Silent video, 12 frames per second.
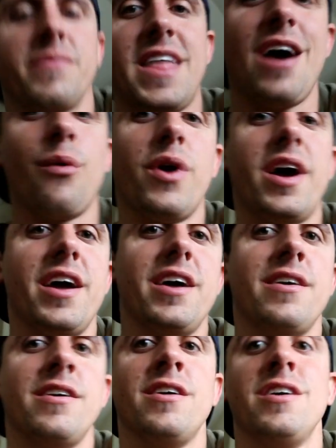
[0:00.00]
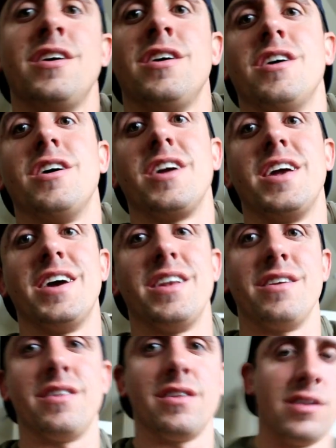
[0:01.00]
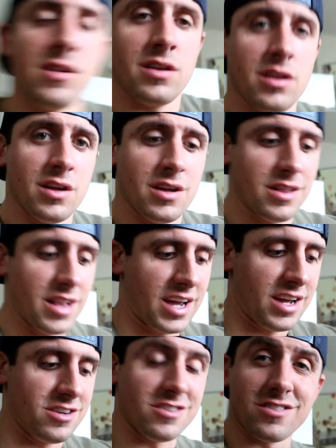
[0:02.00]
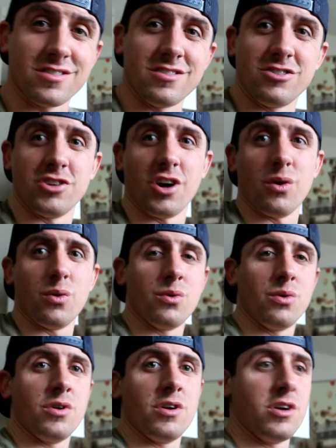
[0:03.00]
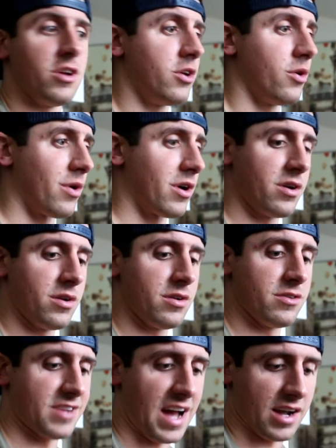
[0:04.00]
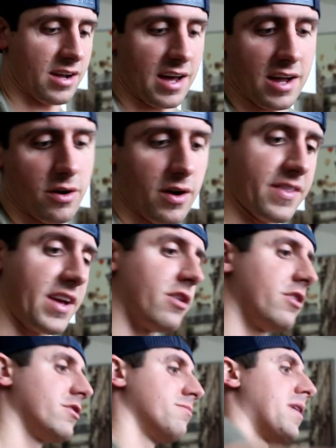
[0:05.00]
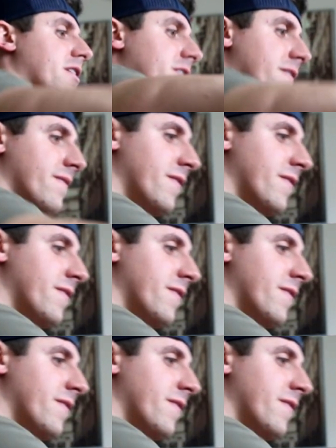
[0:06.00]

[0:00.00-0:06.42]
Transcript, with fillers: that way, again, like it just doesn't show your sock. I don't know, I think it looks better.